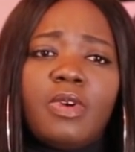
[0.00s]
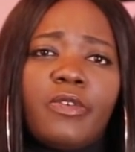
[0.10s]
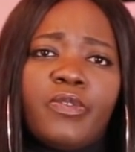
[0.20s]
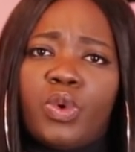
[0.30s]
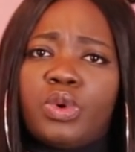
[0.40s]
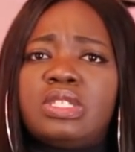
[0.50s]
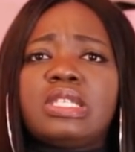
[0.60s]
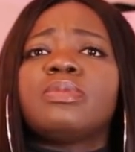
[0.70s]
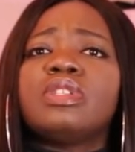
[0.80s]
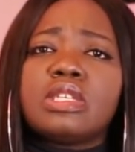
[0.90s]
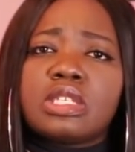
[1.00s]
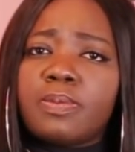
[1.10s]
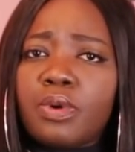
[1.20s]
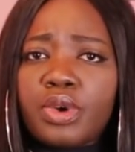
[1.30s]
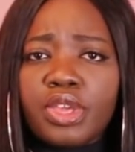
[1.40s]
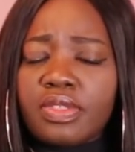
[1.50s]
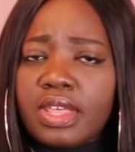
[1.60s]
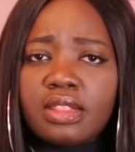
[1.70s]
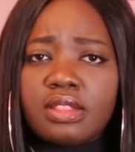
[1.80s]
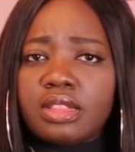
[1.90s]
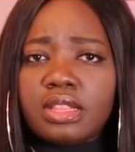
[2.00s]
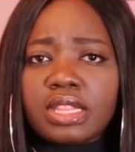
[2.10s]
force someone to support you, then